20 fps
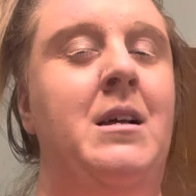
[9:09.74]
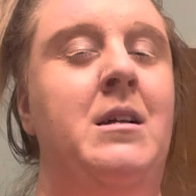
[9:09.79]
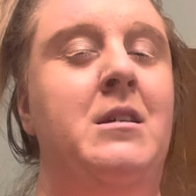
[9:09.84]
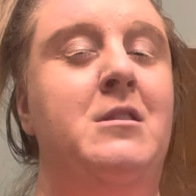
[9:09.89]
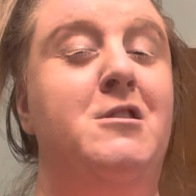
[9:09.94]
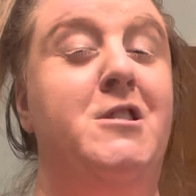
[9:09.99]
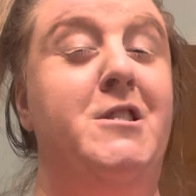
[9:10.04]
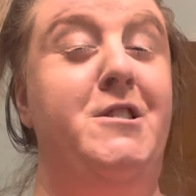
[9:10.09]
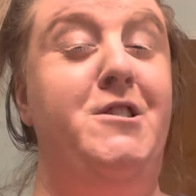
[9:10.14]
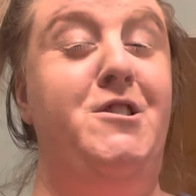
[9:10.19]

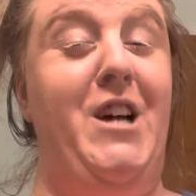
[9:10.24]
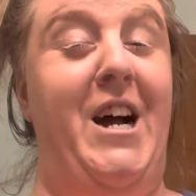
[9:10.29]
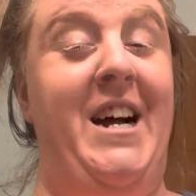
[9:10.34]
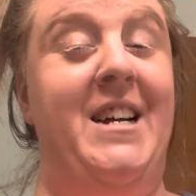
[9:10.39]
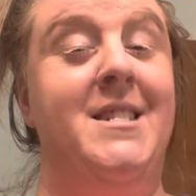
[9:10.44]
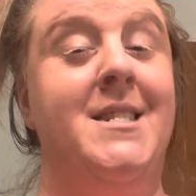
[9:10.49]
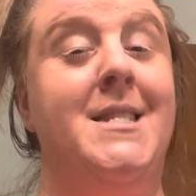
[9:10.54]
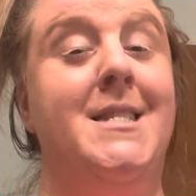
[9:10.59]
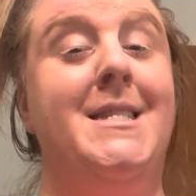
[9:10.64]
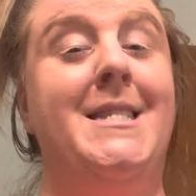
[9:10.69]

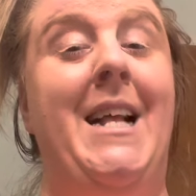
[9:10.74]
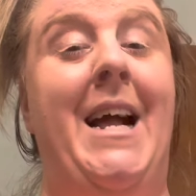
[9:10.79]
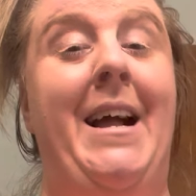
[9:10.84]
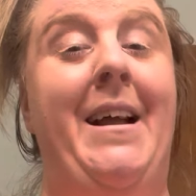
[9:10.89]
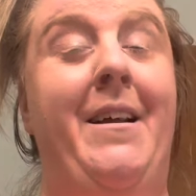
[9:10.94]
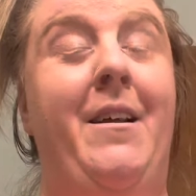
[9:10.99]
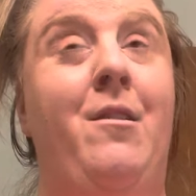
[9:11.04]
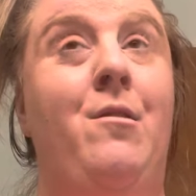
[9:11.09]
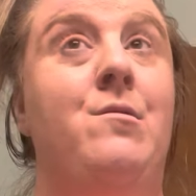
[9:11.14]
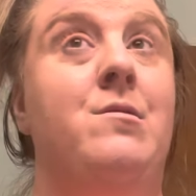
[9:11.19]
suggest
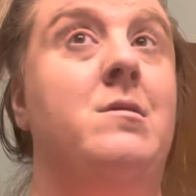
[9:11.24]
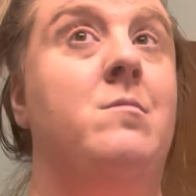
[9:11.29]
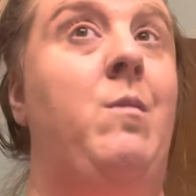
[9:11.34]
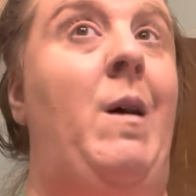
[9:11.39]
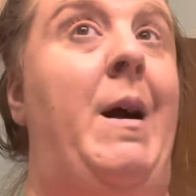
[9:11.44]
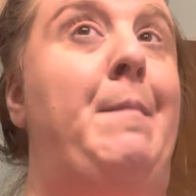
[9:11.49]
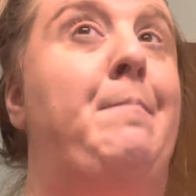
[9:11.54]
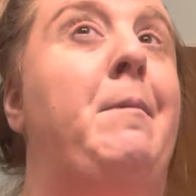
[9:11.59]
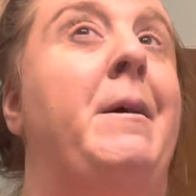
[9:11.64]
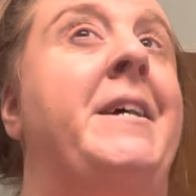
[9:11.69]
that you
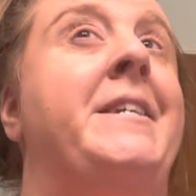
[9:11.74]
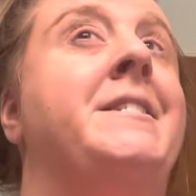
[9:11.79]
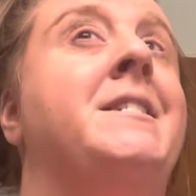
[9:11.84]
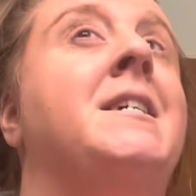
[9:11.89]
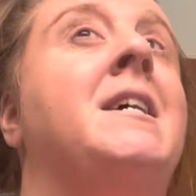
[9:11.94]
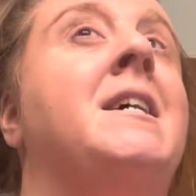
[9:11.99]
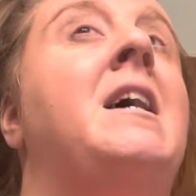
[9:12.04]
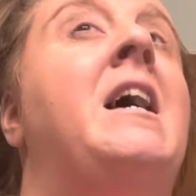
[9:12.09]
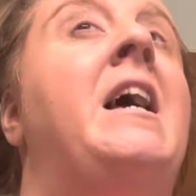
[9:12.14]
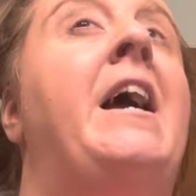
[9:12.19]
swipe
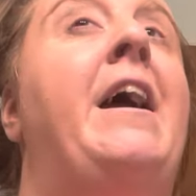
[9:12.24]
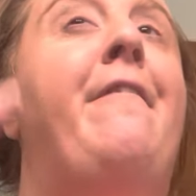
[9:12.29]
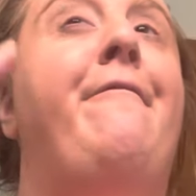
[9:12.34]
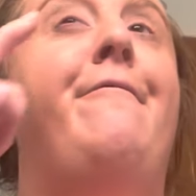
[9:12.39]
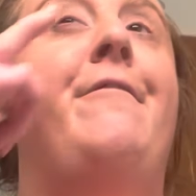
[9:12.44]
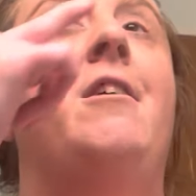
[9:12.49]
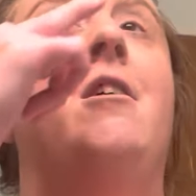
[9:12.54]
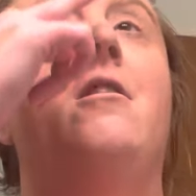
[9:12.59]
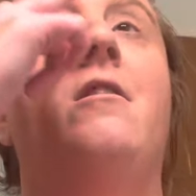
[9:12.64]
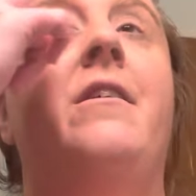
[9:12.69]
it if
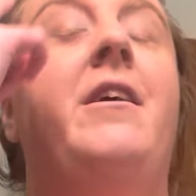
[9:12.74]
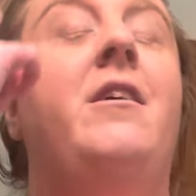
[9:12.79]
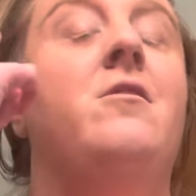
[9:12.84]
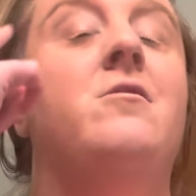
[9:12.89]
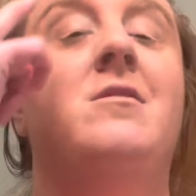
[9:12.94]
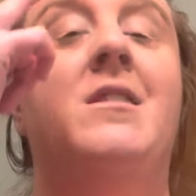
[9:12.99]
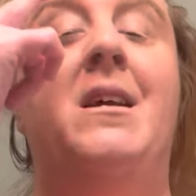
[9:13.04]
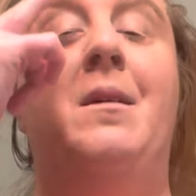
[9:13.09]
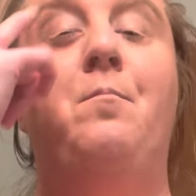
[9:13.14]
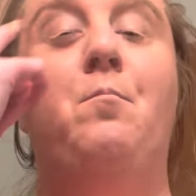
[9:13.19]
you're
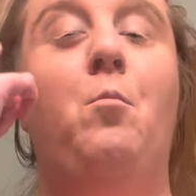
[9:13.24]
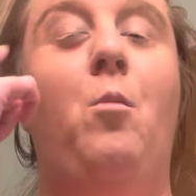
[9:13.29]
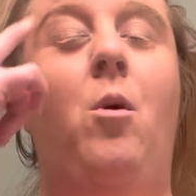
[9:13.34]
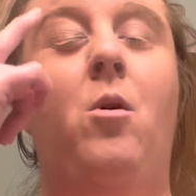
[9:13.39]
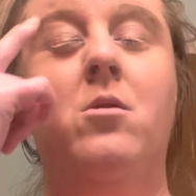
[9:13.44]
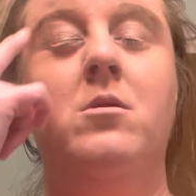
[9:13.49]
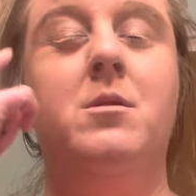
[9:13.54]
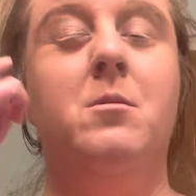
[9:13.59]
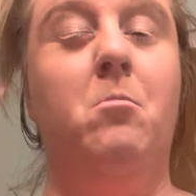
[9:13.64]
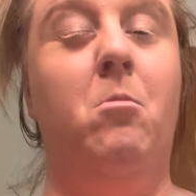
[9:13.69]
using
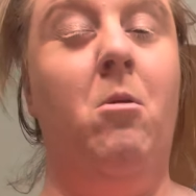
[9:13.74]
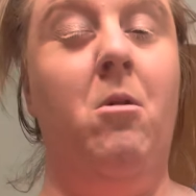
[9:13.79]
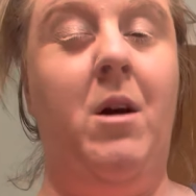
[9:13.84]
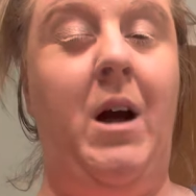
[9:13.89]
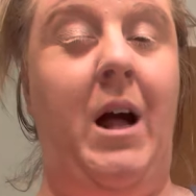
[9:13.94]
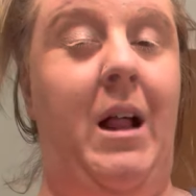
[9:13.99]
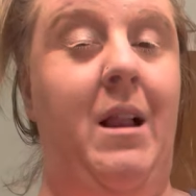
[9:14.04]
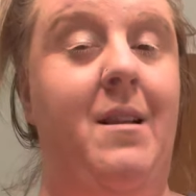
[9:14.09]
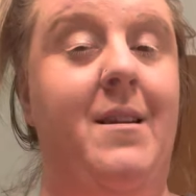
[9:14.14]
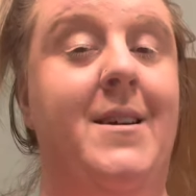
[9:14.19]
multiple
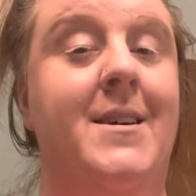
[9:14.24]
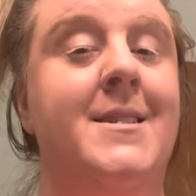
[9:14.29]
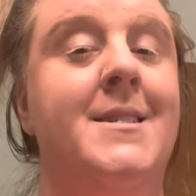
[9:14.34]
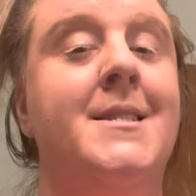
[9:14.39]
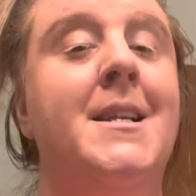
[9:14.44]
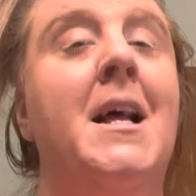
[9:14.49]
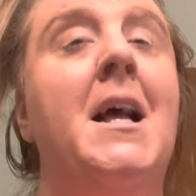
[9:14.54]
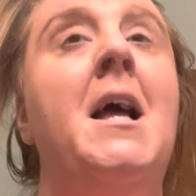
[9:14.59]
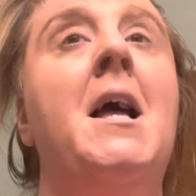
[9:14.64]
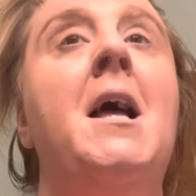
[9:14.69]

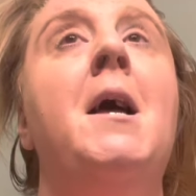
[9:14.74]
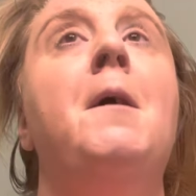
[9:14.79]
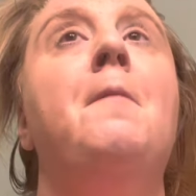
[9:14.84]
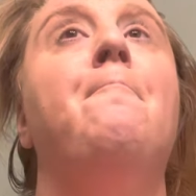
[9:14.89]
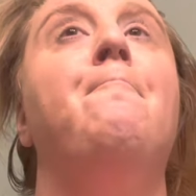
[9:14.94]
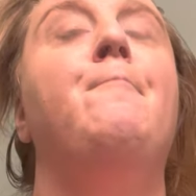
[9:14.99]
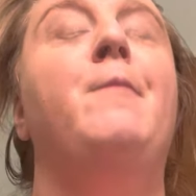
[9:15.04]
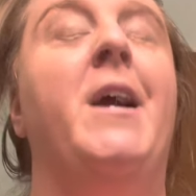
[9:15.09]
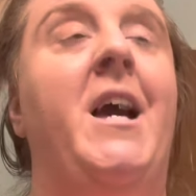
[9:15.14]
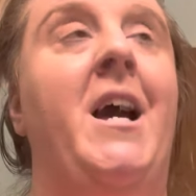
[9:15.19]
colors
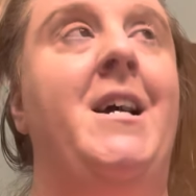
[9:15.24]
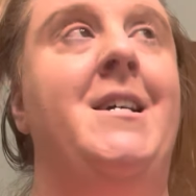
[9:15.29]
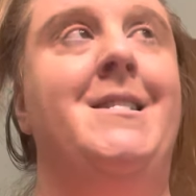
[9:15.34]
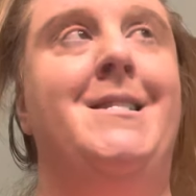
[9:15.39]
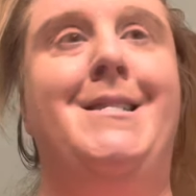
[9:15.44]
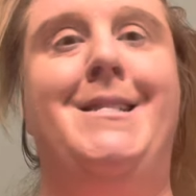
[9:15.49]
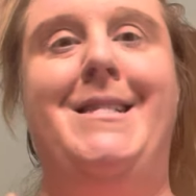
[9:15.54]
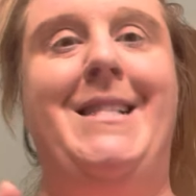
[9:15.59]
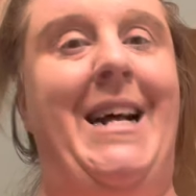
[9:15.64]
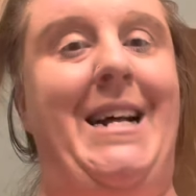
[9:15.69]

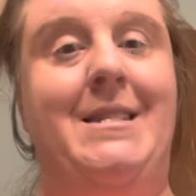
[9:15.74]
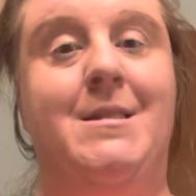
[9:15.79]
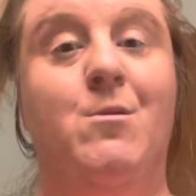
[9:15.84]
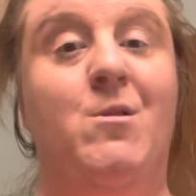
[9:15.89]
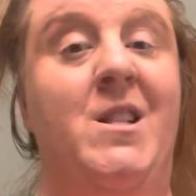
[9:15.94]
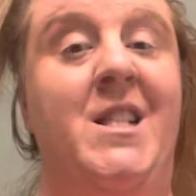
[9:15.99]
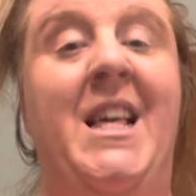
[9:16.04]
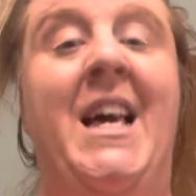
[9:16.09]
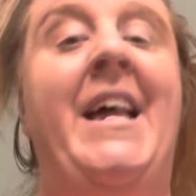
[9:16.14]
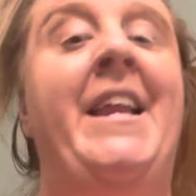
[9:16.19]
because that's
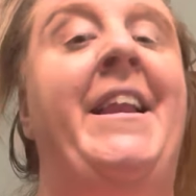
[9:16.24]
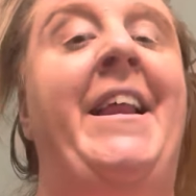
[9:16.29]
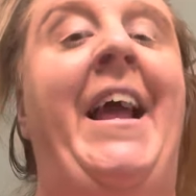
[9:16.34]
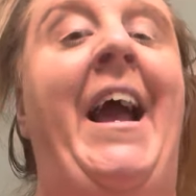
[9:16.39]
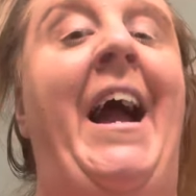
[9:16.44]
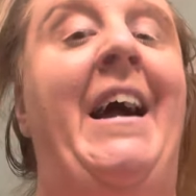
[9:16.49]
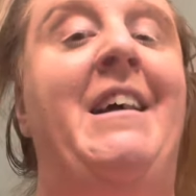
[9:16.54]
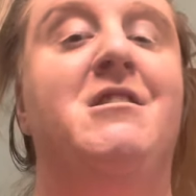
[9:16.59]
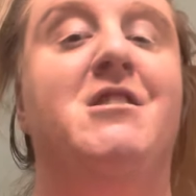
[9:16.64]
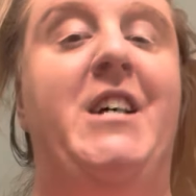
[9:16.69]
with any
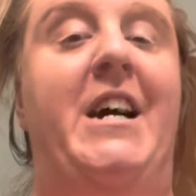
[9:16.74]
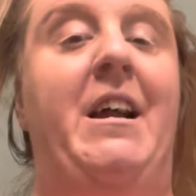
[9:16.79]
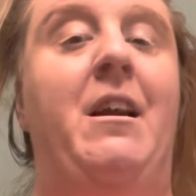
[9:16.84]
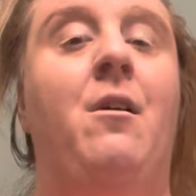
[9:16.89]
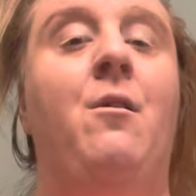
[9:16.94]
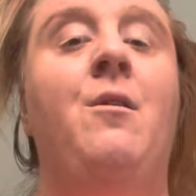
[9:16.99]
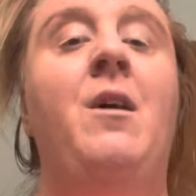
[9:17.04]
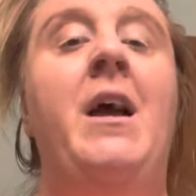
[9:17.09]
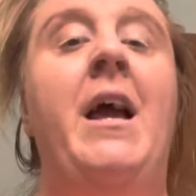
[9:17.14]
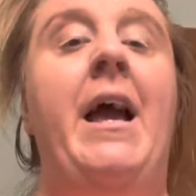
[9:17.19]

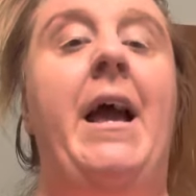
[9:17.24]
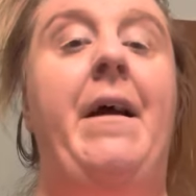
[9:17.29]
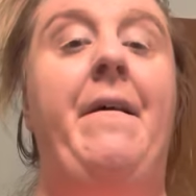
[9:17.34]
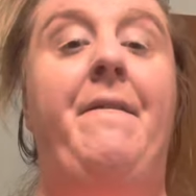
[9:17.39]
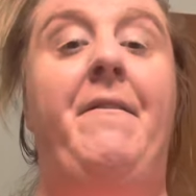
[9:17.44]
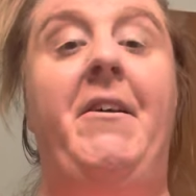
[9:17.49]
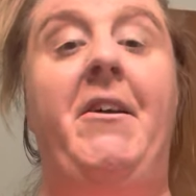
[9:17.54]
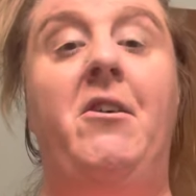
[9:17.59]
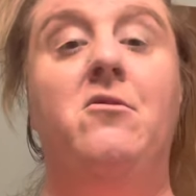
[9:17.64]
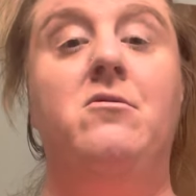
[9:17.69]
eyeshadow.
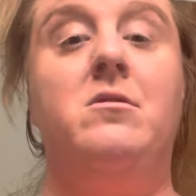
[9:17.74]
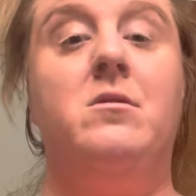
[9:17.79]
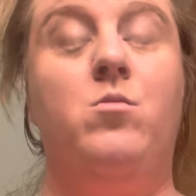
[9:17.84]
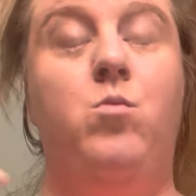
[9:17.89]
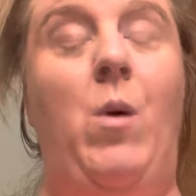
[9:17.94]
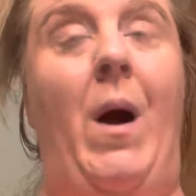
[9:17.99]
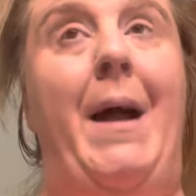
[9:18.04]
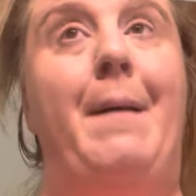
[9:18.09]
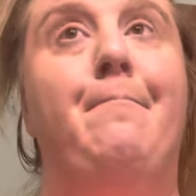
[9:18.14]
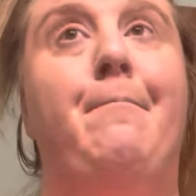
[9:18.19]
If you
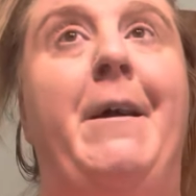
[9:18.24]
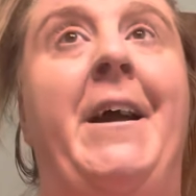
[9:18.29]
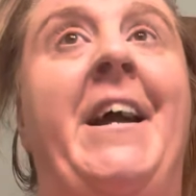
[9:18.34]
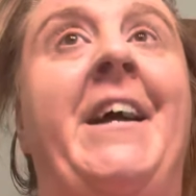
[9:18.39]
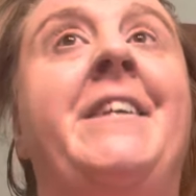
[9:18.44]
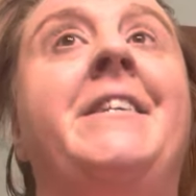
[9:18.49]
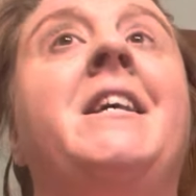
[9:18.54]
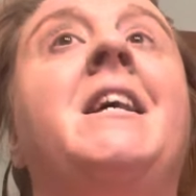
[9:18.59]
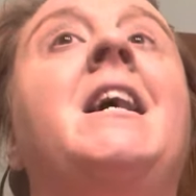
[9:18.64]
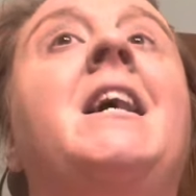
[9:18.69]
swipe
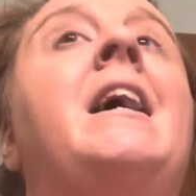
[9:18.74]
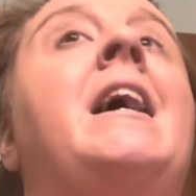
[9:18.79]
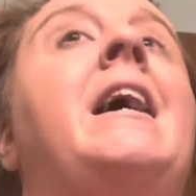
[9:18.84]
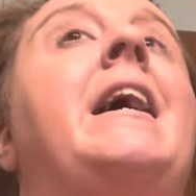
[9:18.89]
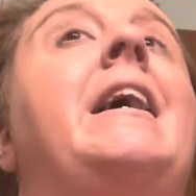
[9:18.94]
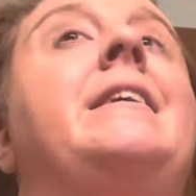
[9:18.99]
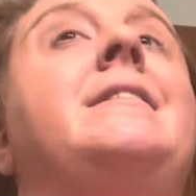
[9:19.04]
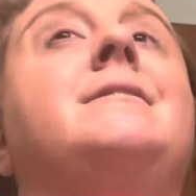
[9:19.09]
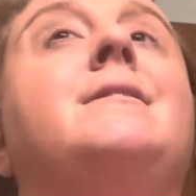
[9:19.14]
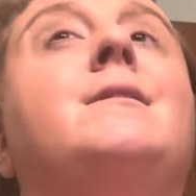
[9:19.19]
it,
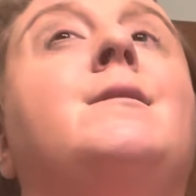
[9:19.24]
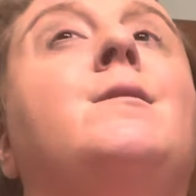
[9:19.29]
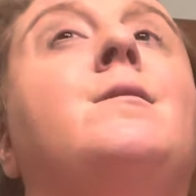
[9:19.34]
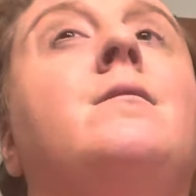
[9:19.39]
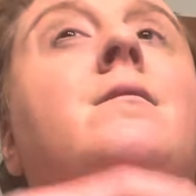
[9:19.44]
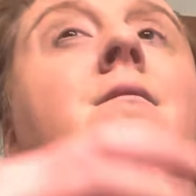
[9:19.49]
it's